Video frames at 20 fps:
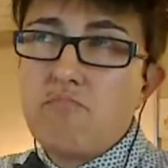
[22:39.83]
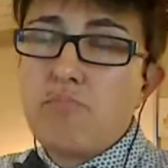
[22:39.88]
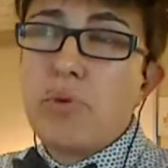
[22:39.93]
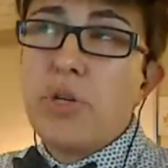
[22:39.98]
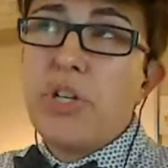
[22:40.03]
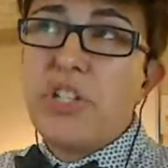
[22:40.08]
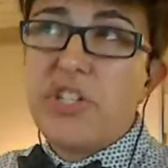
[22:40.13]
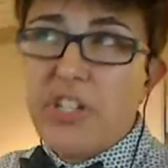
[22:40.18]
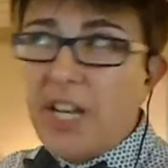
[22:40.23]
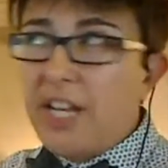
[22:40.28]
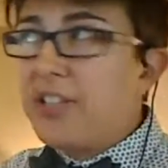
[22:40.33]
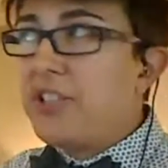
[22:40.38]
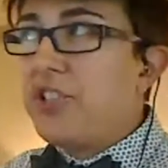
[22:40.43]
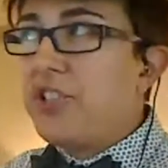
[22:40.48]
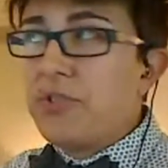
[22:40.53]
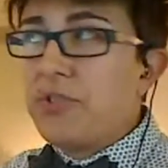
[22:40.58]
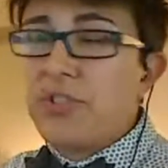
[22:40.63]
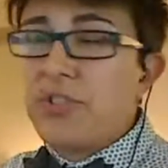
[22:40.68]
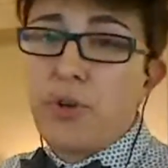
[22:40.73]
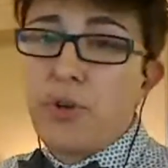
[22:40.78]
present
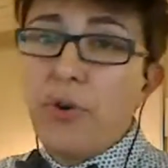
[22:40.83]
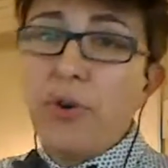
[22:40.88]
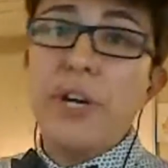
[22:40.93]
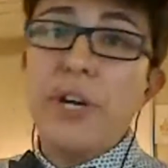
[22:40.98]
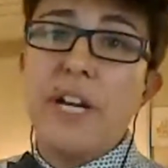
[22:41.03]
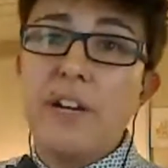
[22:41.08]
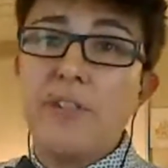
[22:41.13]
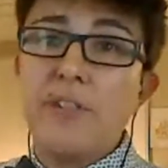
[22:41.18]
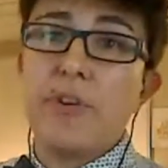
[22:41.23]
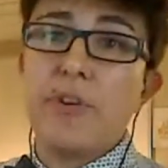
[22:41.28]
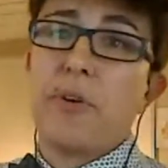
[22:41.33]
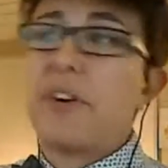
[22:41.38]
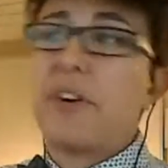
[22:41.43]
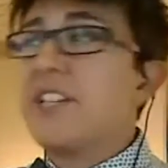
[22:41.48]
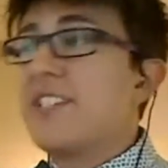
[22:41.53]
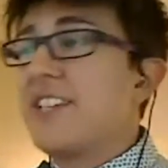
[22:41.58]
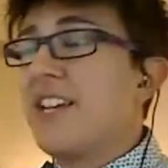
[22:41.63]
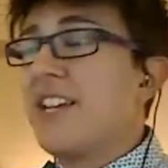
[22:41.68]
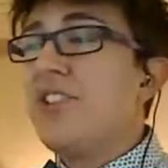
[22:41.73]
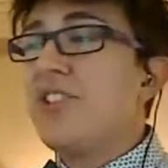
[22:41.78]
your story of your
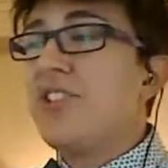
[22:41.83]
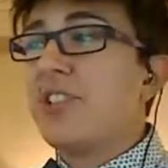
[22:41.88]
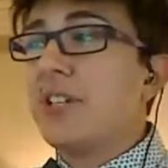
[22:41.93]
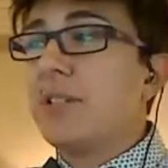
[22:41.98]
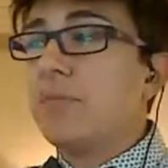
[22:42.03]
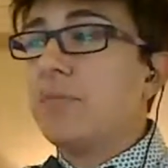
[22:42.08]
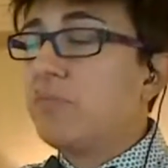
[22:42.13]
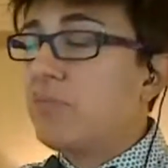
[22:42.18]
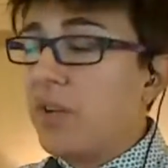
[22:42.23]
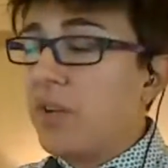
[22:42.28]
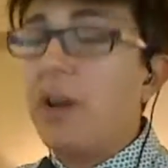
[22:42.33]
organization,